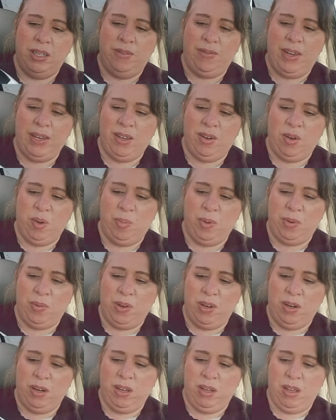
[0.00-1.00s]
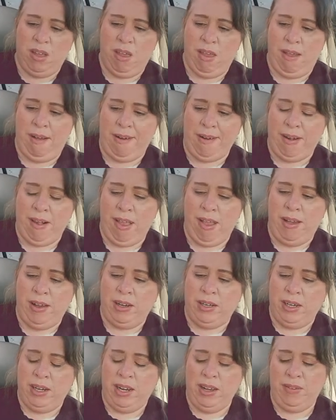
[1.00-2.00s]
see if I can open one.
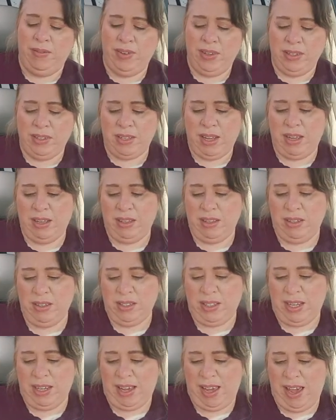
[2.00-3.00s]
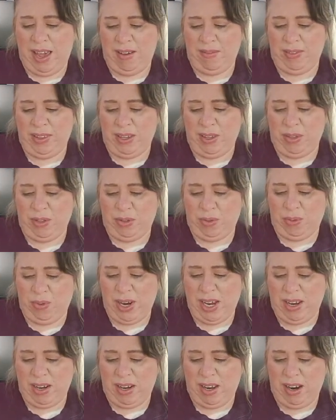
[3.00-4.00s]
It looks like I have like
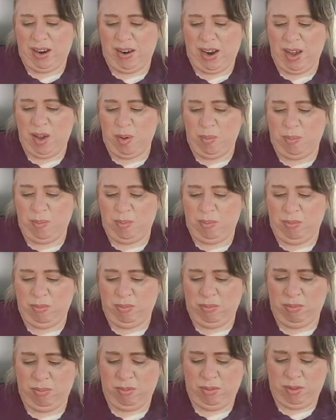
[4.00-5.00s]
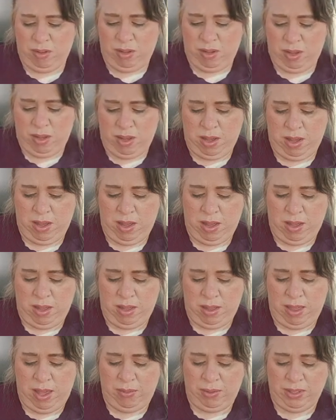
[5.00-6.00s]
three in here. I hope
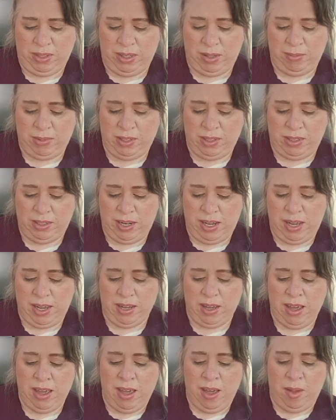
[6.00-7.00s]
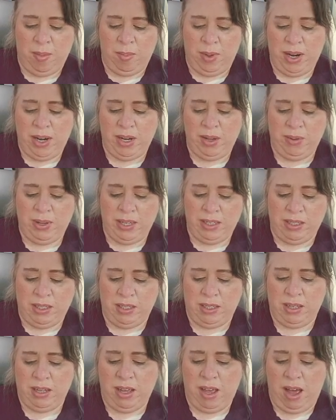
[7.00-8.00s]
that wasn't a mistake. But
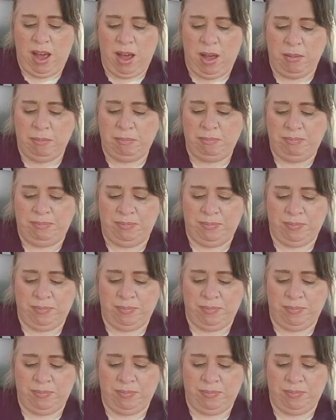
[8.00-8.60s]
anyways, oh